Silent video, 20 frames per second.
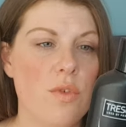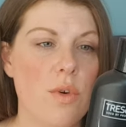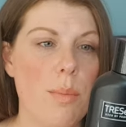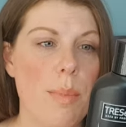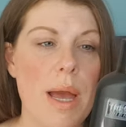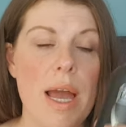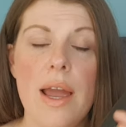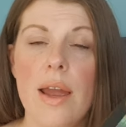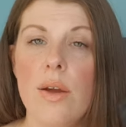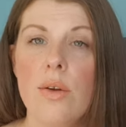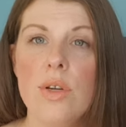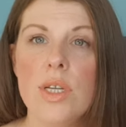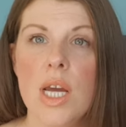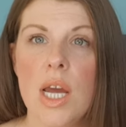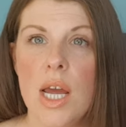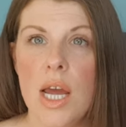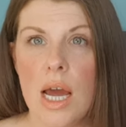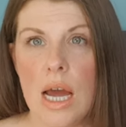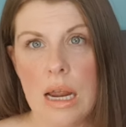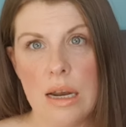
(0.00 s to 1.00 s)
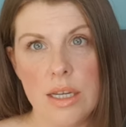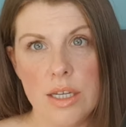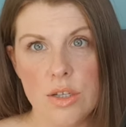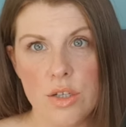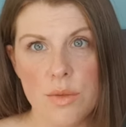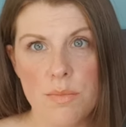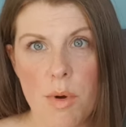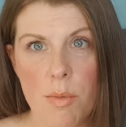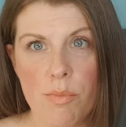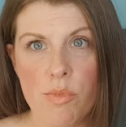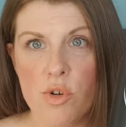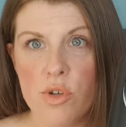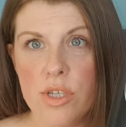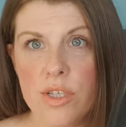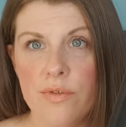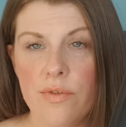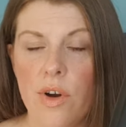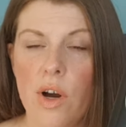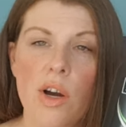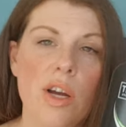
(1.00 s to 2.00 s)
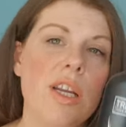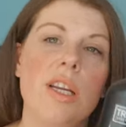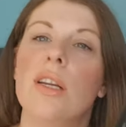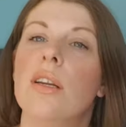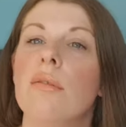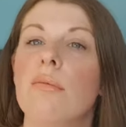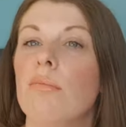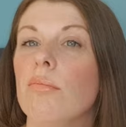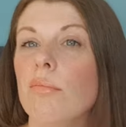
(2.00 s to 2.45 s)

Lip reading: for a pound, and it does my boys fine.